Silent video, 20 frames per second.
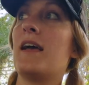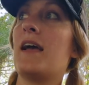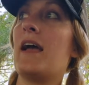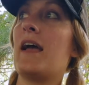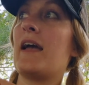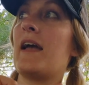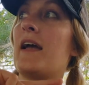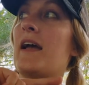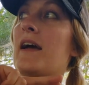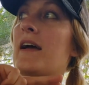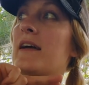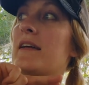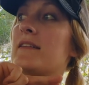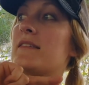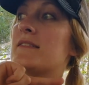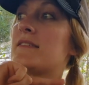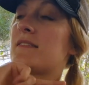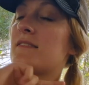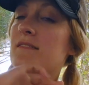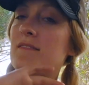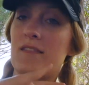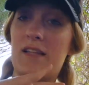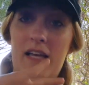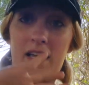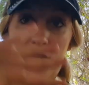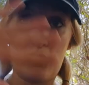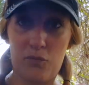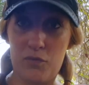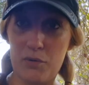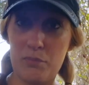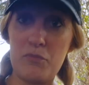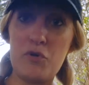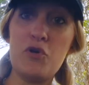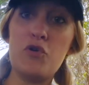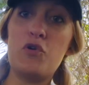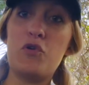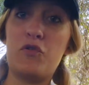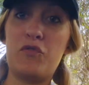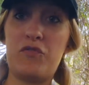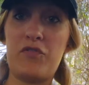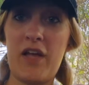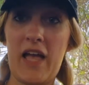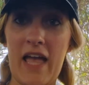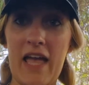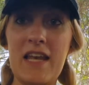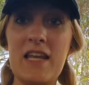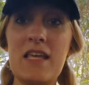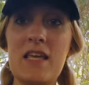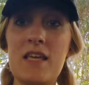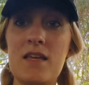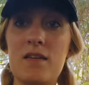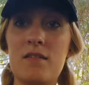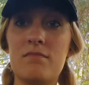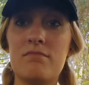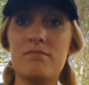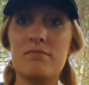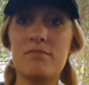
and like remove any